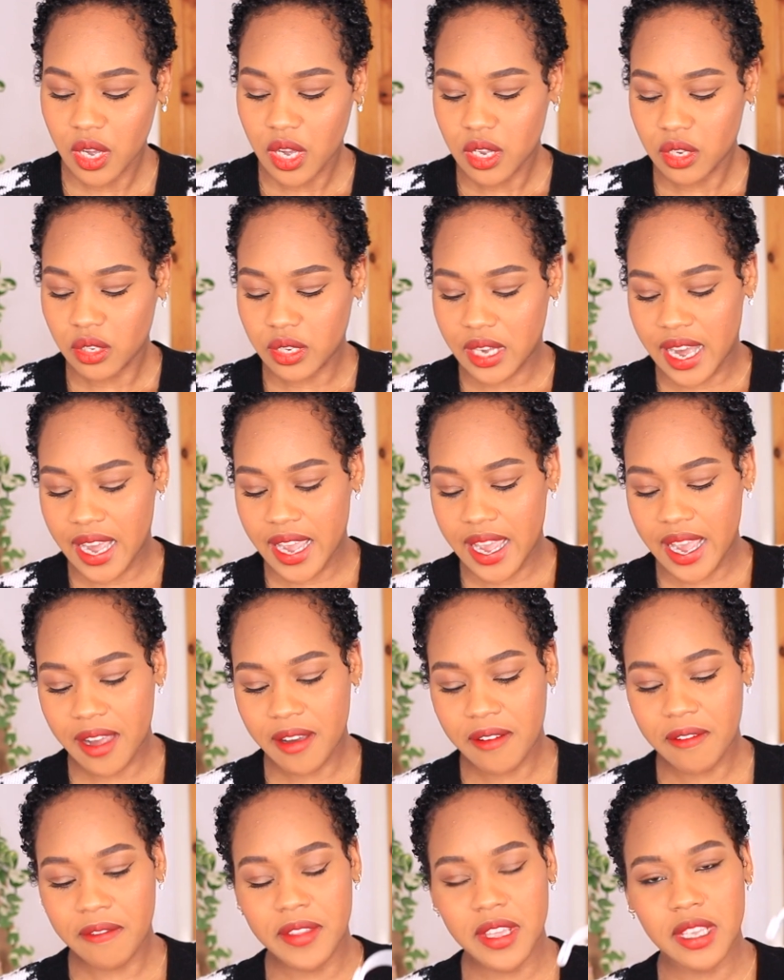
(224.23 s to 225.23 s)
So I
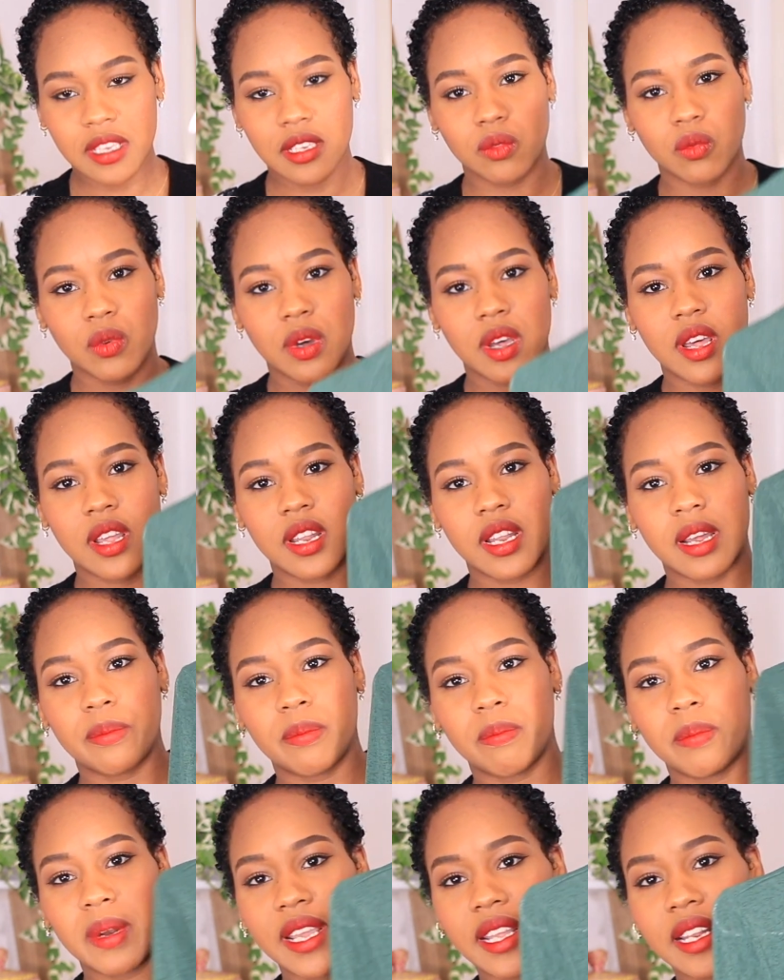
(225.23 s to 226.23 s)
have this one,
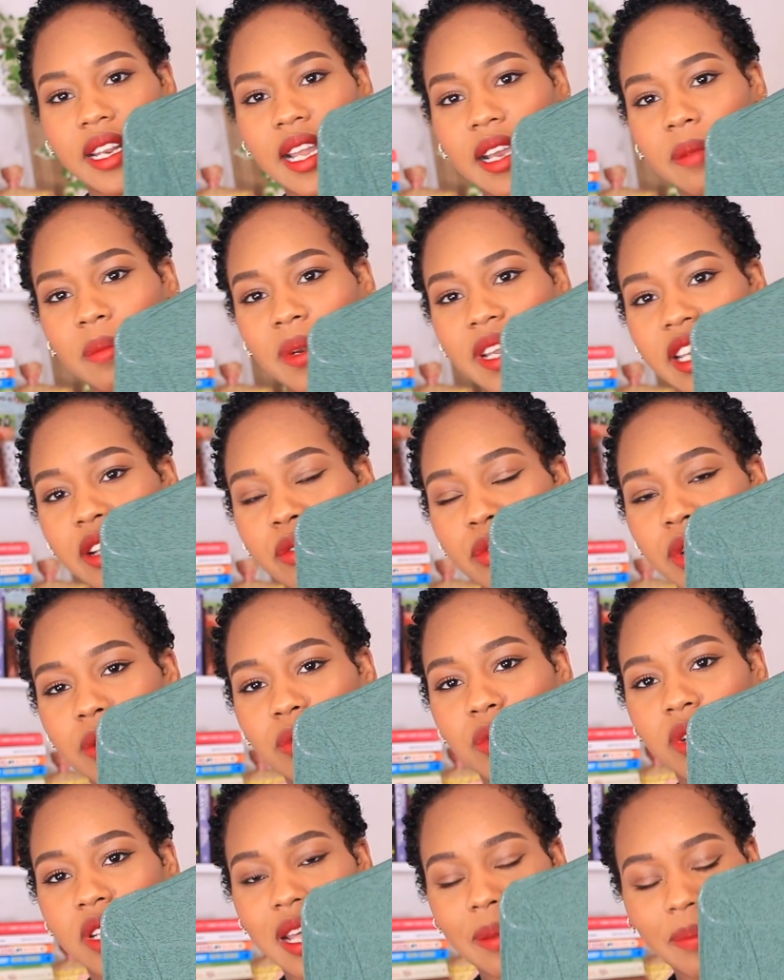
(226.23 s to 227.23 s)
like a plain green
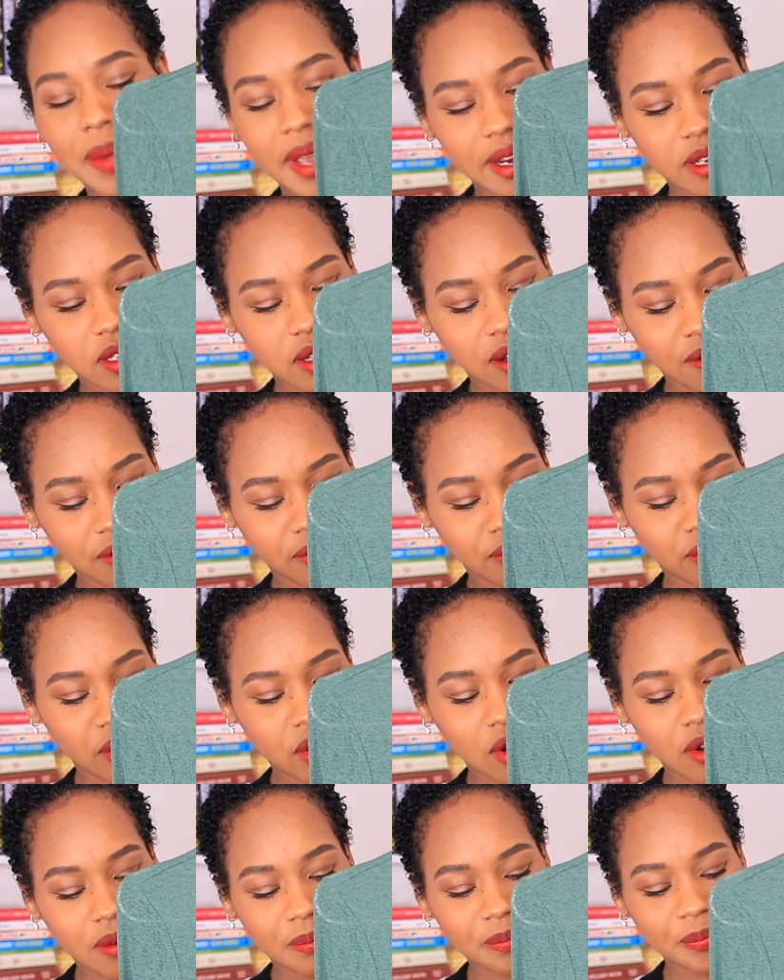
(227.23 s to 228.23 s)
one that I picked up
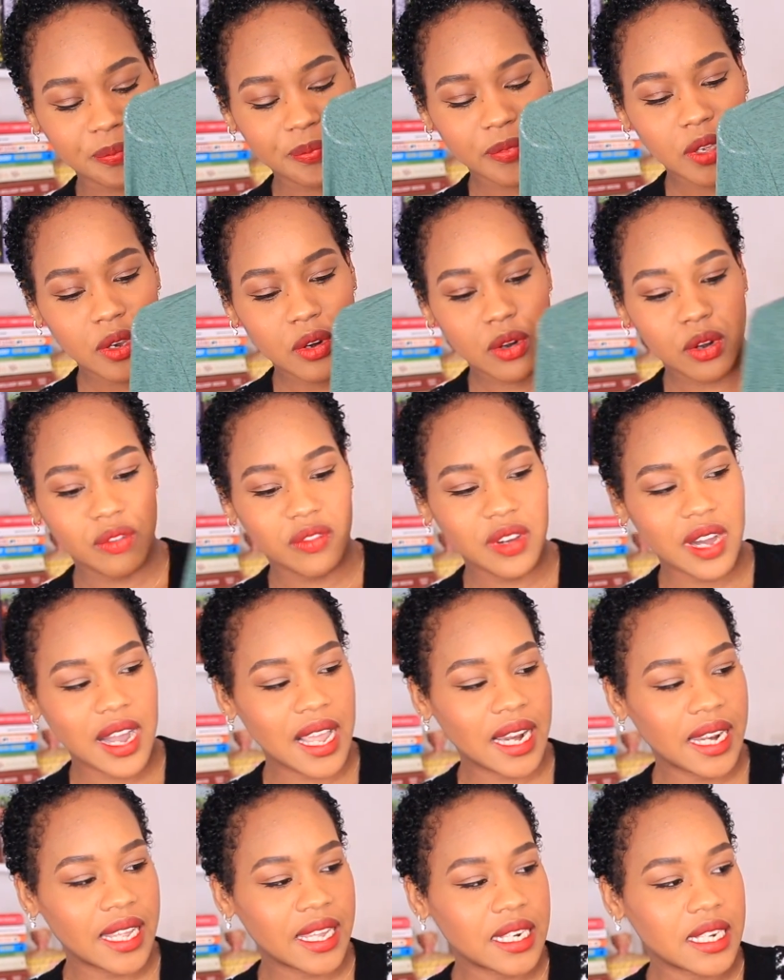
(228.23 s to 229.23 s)
from River
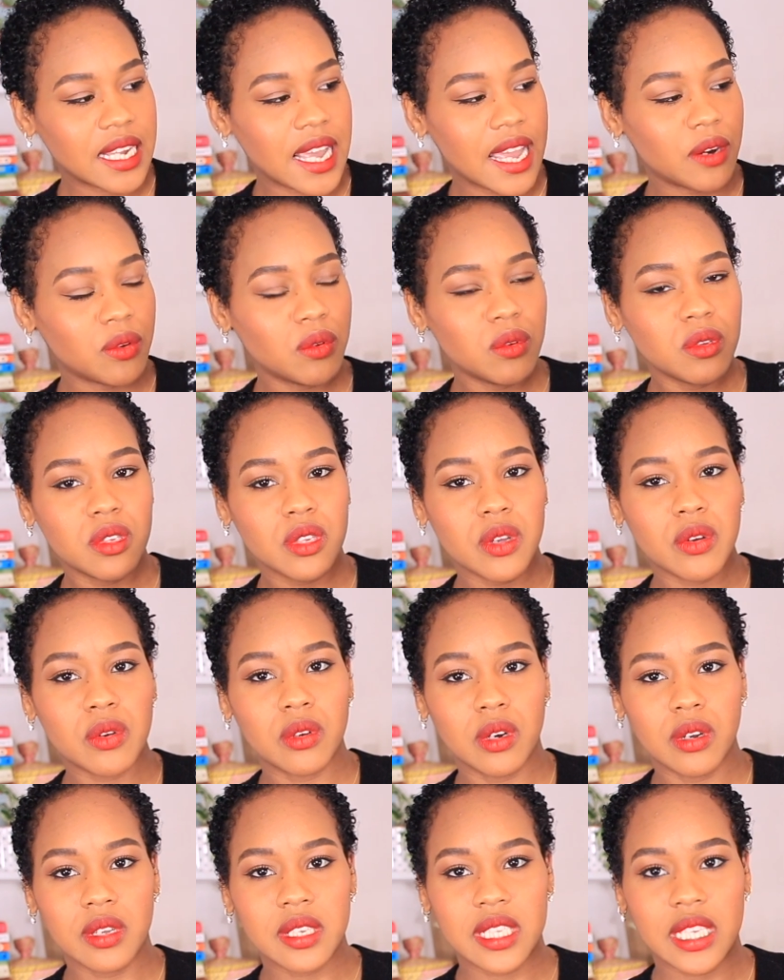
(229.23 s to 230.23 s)
Island, and also
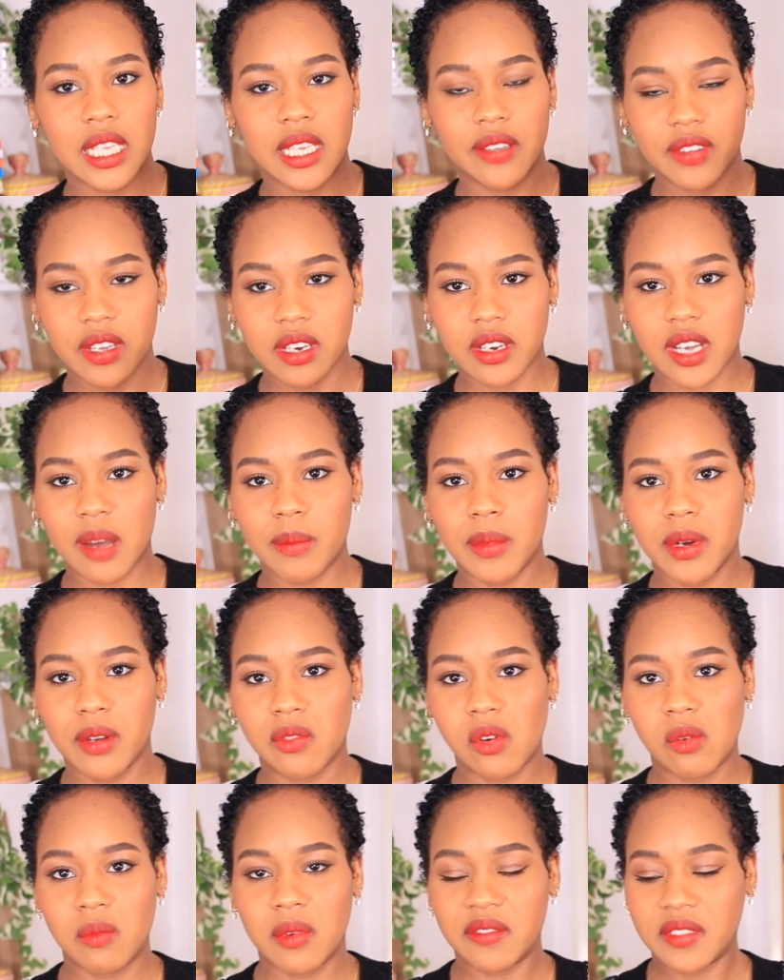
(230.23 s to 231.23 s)
long sleeve can come in the
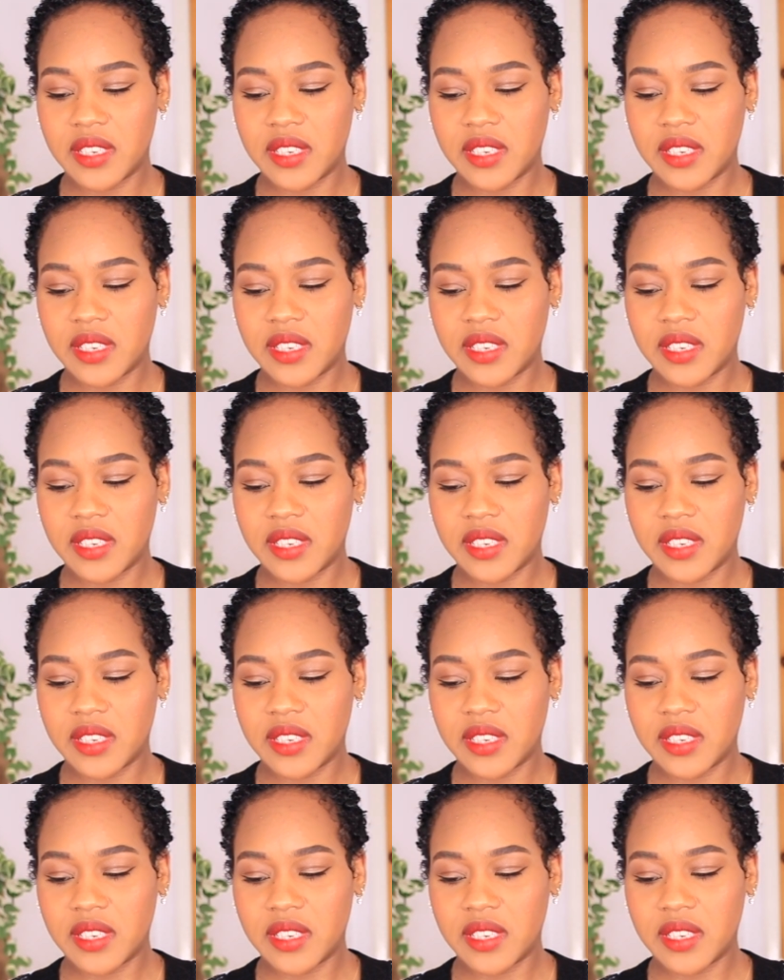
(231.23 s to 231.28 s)
form of